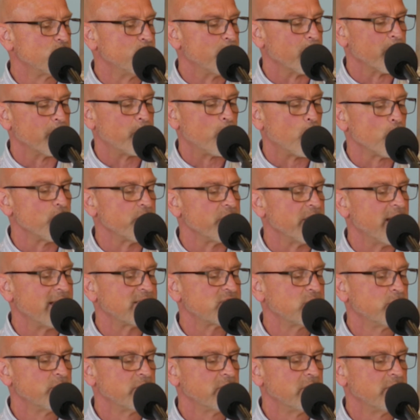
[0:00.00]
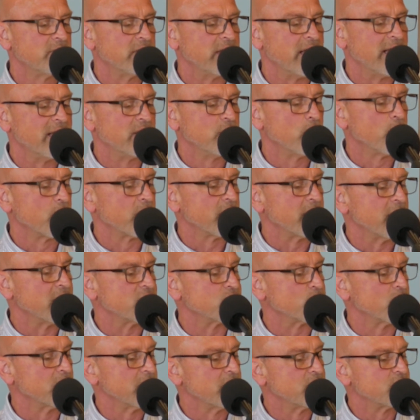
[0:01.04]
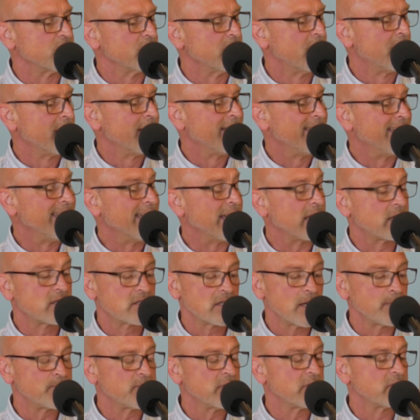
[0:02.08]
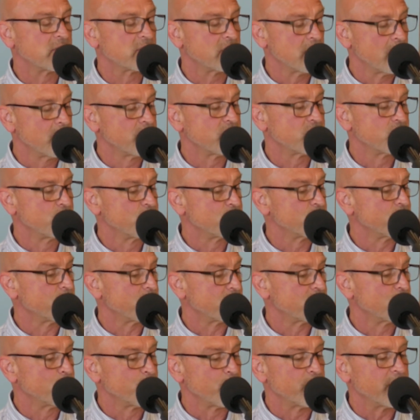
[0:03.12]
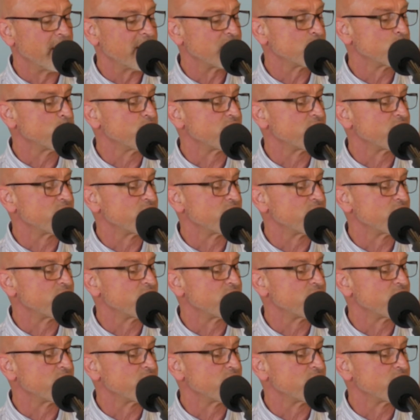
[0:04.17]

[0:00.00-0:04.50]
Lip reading: purport not to believe in any organized religion accepted some supernatural